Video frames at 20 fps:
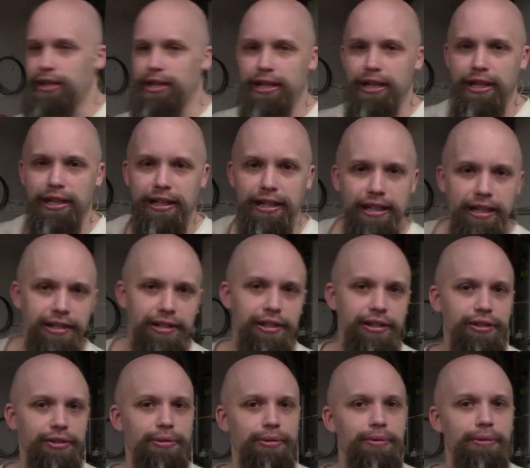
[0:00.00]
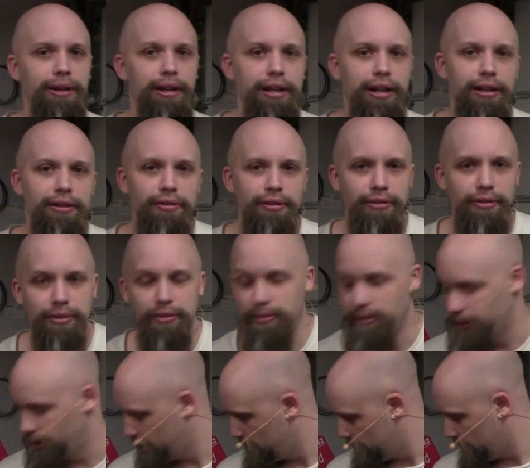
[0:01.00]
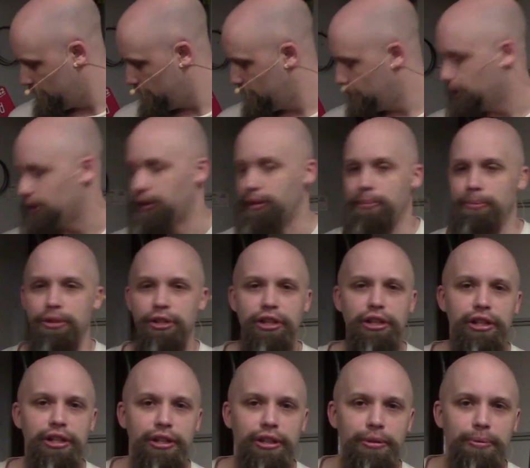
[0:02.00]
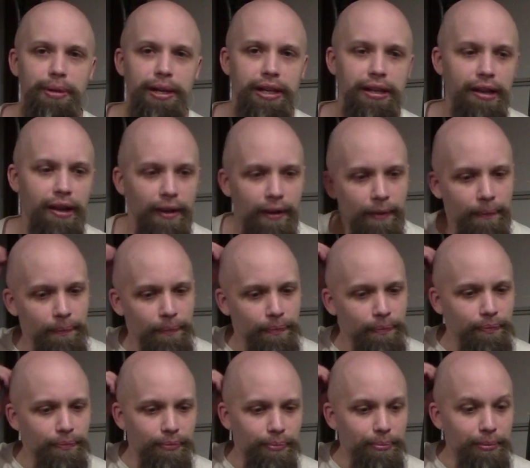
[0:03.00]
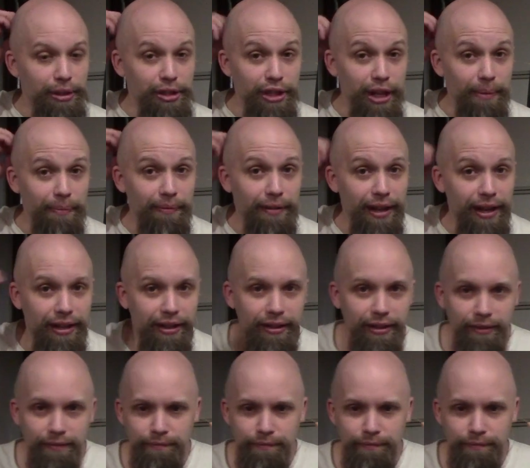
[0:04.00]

I can't get access to it right now. There's another machine in the way. My shop vac.